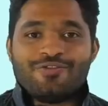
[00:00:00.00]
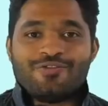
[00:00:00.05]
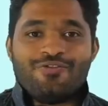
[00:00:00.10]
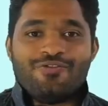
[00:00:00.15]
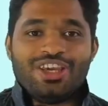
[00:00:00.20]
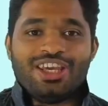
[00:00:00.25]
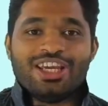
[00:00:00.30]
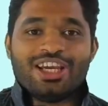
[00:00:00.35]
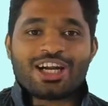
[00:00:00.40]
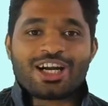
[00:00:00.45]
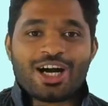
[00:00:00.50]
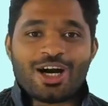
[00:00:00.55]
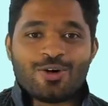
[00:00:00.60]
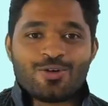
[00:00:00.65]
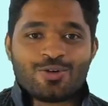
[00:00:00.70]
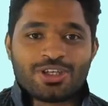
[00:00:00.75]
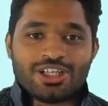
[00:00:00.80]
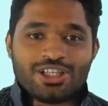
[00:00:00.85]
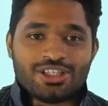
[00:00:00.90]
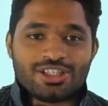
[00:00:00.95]
We
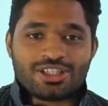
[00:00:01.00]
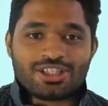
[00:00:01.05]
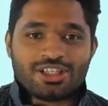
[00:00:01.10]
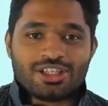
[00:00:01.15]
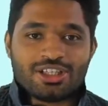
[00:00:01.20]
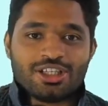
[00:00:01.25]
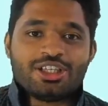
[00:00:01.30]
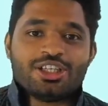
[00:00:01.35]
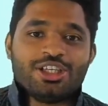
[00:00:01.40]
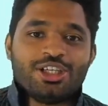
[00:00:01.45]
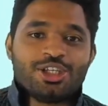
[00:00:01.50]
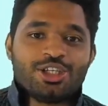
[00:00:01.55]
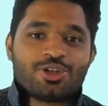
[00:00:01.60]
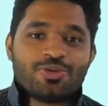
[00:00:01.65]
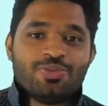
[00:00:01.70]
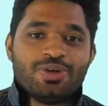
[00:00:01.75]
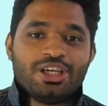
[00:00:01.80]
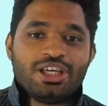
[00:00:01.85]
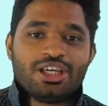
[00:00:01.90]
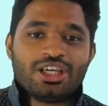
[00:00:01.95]
accountants need to
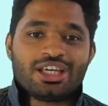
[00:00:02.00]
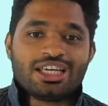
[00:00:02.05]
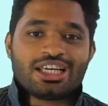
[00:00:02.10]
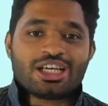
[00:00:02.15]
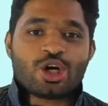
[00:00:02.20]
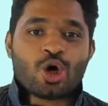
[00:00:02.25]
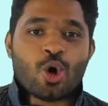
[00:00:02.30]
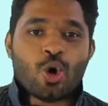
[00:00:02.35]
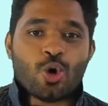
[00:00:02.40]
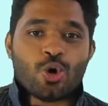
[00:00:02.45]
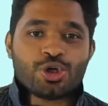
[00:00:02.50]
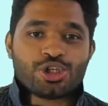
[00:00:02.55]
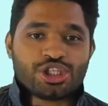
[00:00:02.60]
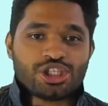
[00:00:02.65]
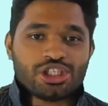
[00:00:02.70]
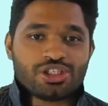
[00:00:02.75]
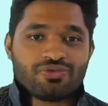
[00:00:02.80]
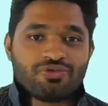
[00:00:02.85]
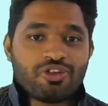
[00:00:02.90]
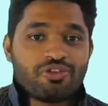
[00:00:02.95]
be
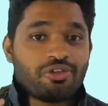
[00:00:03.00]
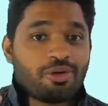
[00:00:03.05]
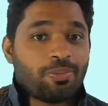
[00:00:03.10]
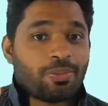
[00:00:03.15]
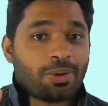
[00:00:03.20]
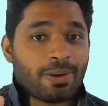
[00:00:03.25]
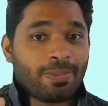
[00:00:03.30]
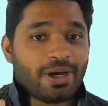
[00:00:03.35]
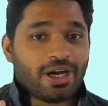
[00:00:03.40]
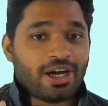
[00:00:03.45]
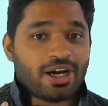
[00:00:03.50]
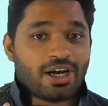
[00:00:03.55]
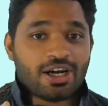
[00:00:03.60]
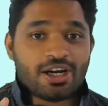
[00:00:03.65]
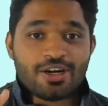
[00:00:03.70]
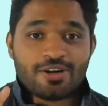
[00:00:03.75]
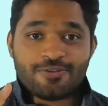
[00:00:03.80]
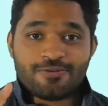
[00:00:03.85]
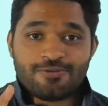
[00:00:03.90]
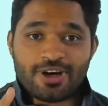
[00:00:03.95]
cautious when we prepare
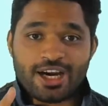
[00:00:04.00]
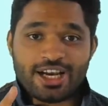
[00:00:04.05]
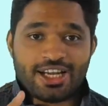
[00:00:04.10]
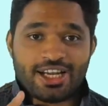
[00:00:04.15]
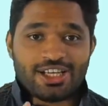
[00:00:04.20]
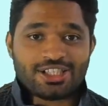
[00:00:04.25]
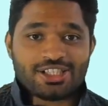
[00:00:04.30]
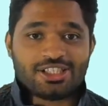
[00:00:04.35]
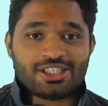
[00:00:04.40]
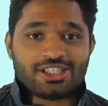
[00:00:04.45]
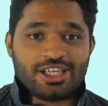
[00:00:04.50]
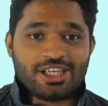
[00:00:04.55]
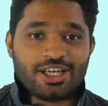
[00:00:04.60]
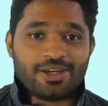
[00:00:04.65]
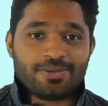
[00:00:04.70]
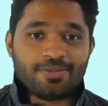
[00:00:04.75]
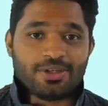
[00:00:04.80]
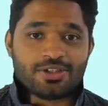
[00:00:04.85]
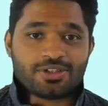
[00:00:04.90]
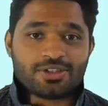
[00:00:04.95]
financial
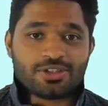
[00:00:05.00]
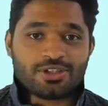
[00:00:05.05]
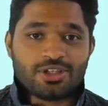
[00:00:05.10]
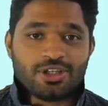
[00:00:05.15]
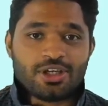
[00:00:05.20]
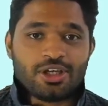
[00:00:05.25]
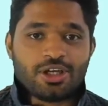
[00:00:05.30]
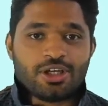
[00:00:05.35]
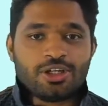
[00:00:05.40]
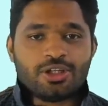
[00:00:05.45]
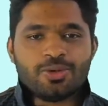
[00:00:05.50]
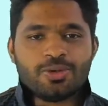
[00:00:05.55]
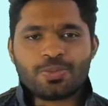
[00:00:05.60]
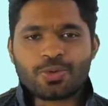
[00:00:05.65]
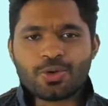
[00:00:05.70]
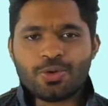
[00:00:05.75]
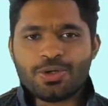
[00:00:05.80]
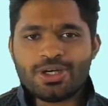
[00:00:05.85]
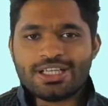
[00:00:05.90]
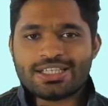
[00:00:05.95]
statements. The
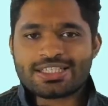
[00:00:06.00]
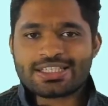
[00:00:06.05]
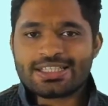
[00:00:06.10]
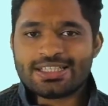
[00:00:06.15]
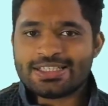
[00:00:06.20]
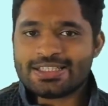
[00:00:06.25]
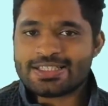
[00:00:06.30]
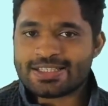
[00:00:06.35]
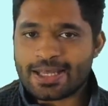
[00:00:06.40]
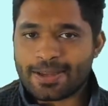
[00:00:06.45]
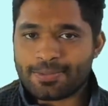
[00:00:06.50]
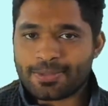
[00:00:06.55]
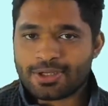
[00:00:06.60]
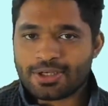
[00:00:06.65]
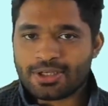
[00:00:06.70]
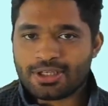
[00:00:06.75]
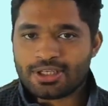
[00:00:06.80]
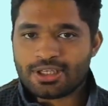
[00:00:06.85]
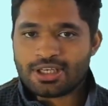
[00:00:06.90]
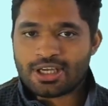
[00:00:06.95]
prudence concept
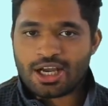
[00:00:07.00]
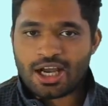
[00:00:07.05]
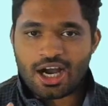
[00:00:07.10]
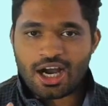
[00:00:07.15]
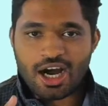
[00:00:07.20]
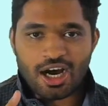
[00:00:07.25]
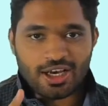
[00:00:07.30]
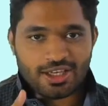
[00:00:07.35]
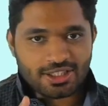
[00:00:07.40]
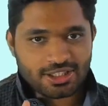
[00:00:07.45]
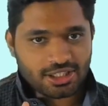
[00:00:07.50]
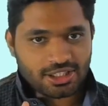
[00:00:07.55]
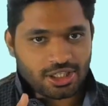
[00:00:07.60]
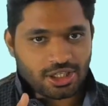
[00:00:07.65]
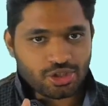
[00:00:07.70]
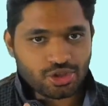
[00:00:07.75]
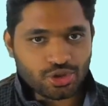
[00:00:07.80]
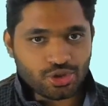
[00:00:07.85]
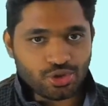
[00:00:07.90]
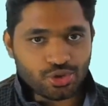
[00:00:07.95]
asks
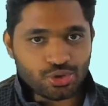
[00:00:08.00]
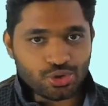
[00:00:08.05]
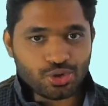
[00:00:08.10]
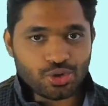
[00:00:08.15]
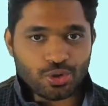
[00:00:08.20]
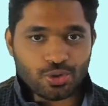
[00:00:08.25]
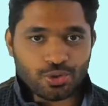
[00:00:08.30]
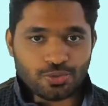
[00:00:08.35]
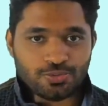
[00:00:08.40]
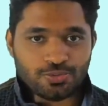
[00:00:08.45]
us to do so.